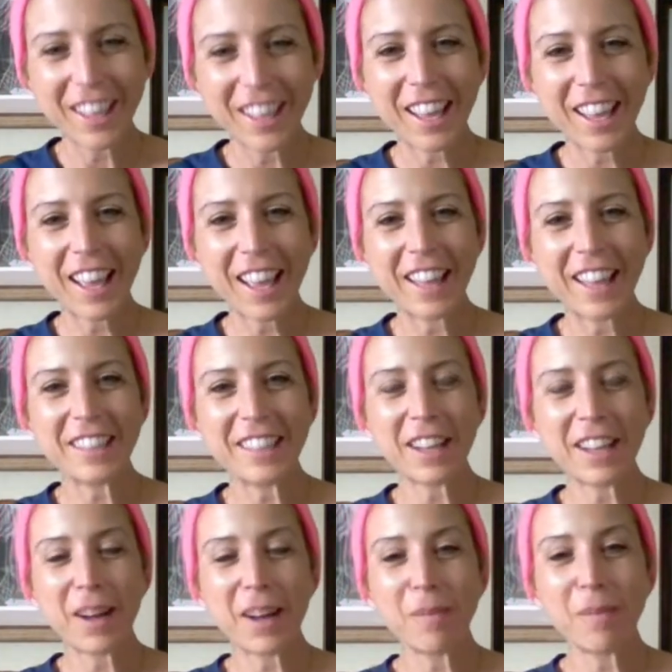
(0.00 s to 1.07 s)
and
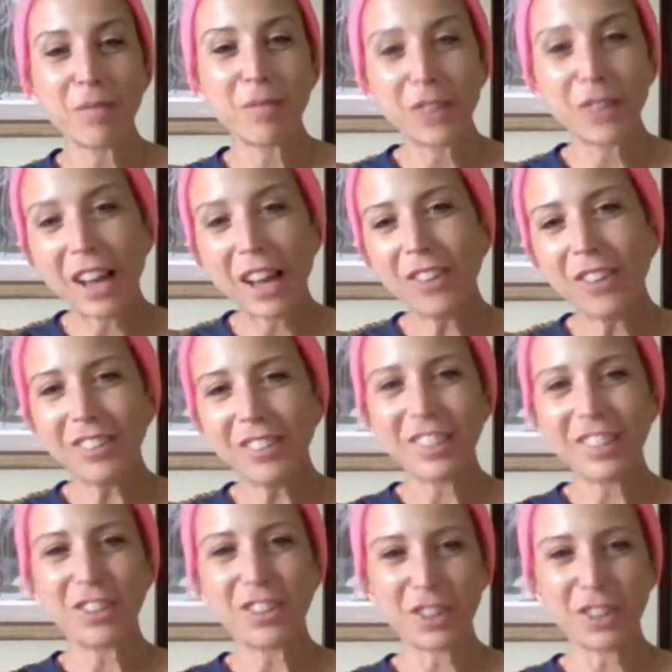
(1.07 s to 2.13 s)
for now
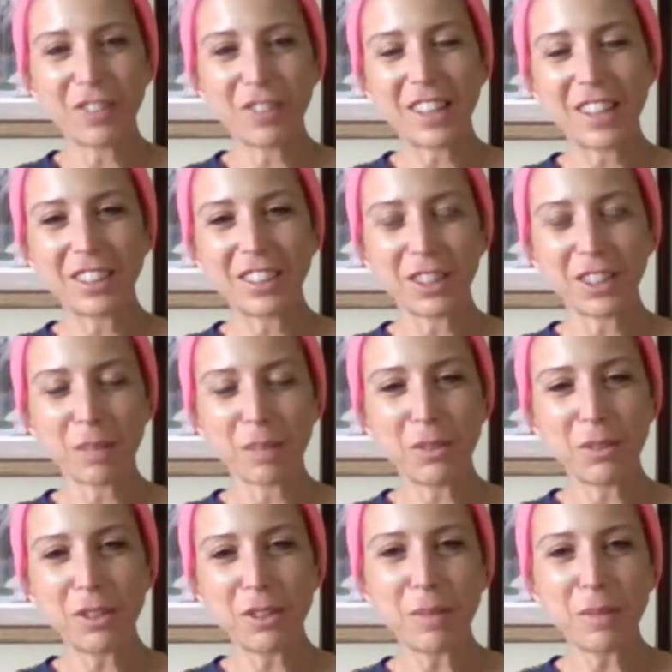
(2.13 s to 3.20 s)
you're going to find it on the
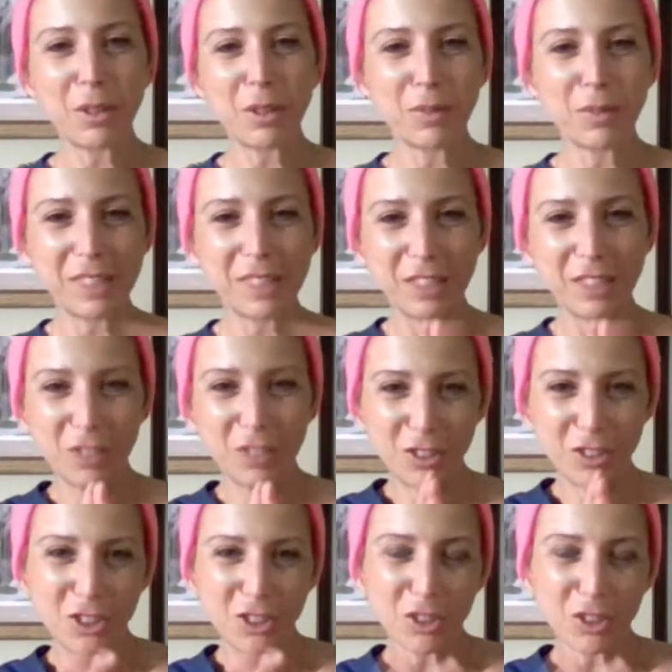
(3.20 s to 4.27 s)
computer, but hopefully in the
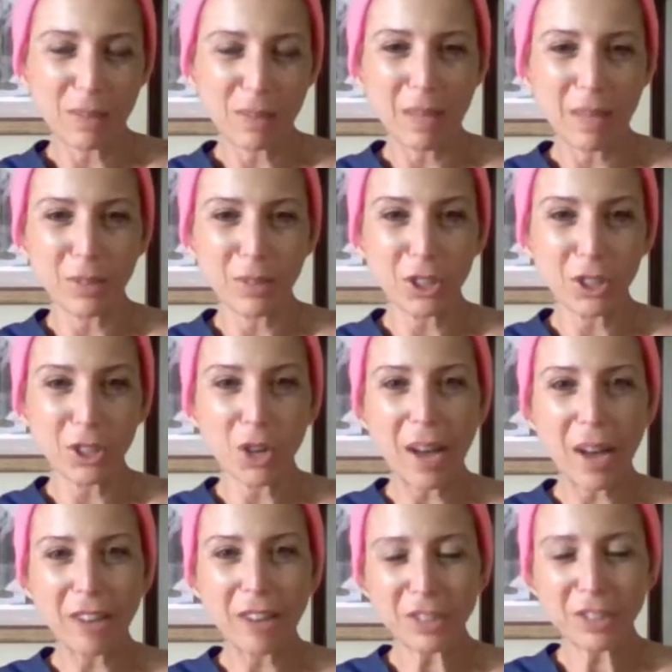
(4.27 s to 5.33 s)
future you'll be able to go
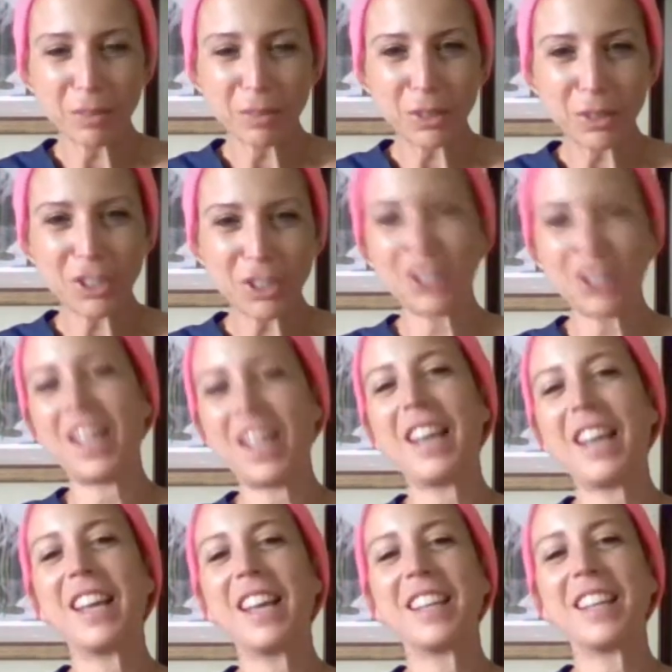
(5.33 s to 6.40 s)
out to Busch
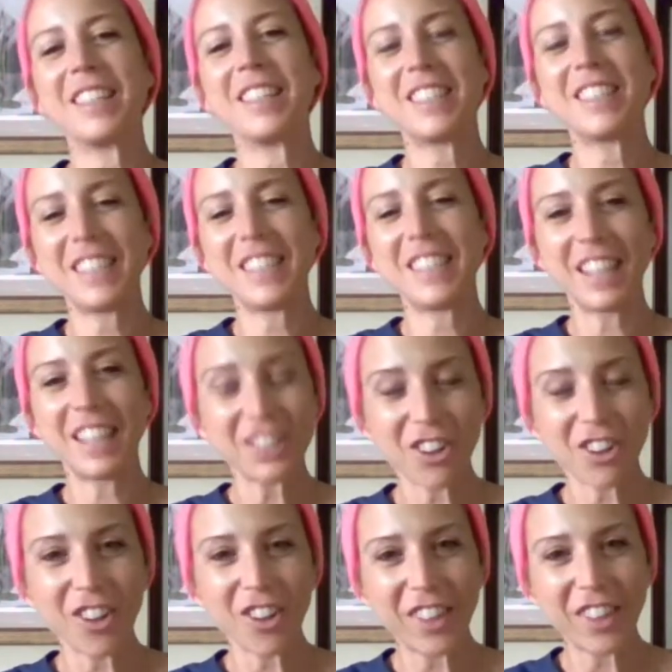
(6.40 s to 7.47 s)
and see us
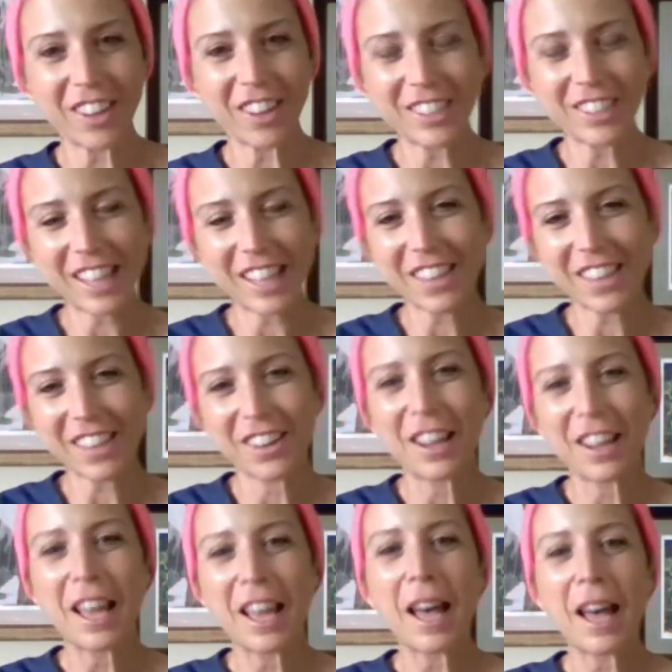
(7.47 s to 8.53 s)
all there together.
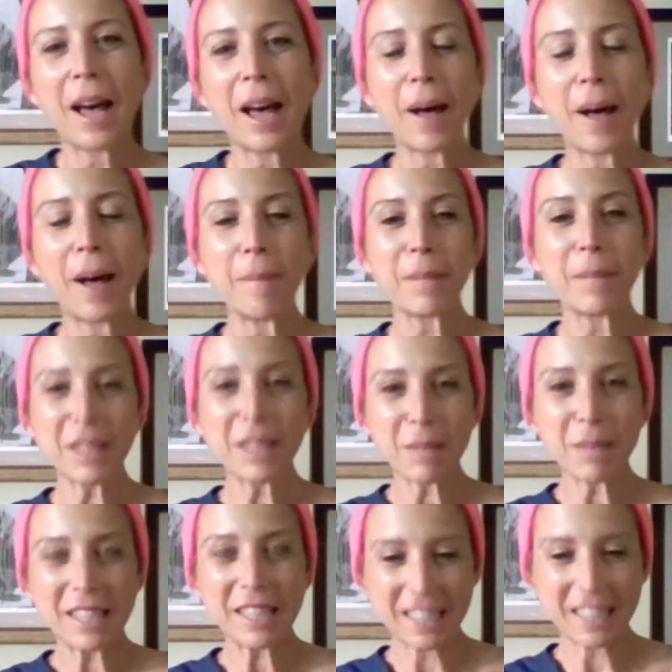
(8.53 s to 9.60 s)
But in the
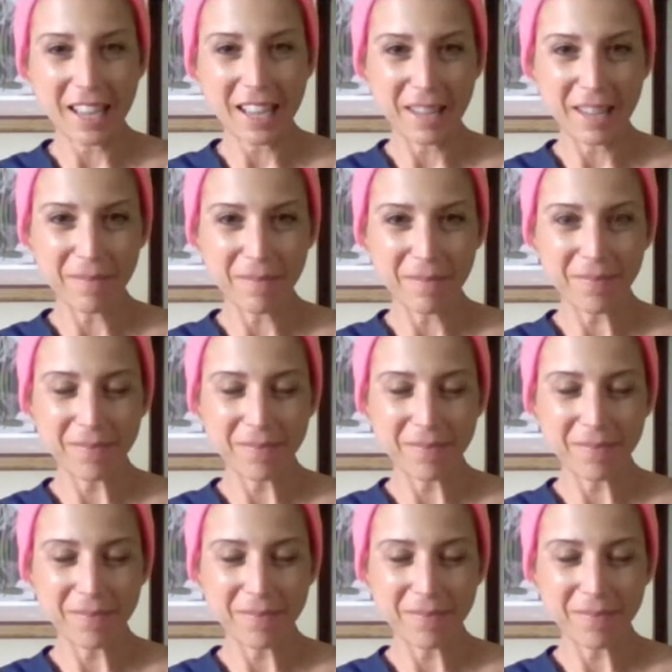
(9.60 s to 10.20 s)
meantime,